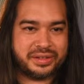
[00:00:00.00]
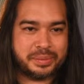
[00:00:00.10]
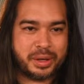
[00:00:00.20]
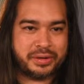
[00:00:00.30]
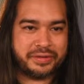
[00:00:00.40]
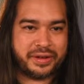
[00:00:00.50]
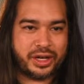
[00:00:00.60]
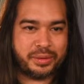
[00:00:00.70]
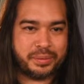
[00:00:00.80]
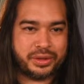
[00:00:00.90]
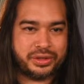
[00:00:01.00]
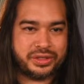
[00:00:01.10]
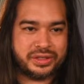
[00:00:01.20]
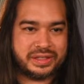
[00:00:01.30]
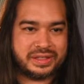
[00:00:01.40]
It's probably fine, but you
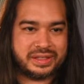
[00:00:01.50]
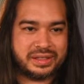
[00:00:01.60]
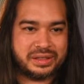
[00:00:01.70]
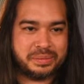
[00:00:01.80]
should still